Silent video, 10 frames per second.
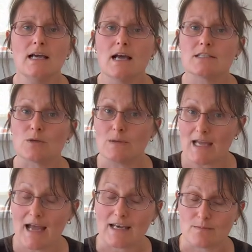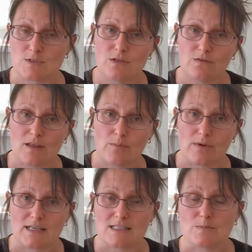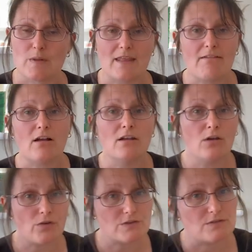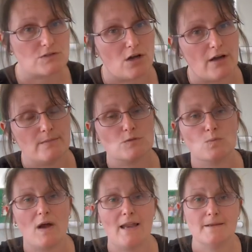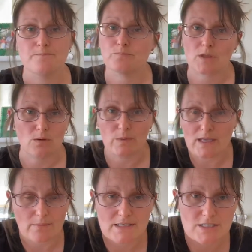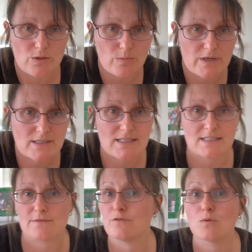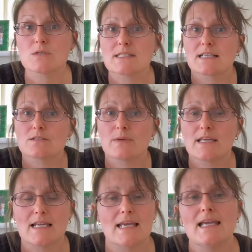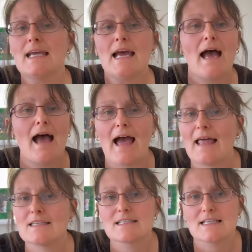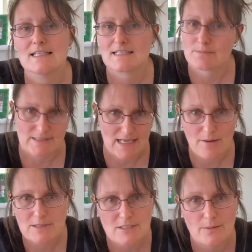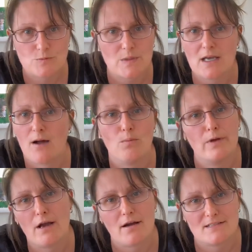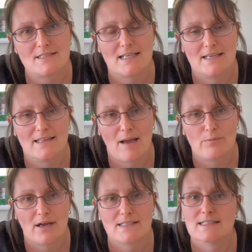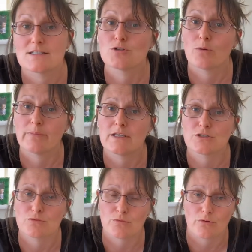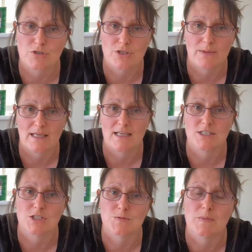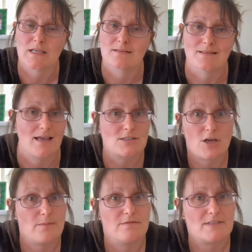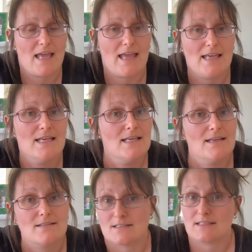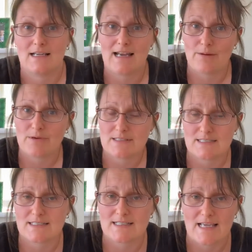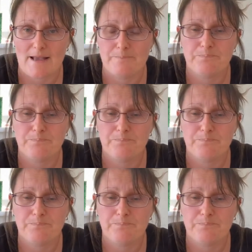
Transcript: So we can't observe that practice, but there are lots of times when we come into your work setting 4 to 6 weekly, and it doesn't matter how many times we come, we aren't seeing that practice. It's not because you're not doing it, it's just because that time of day doesn't allow us to see it.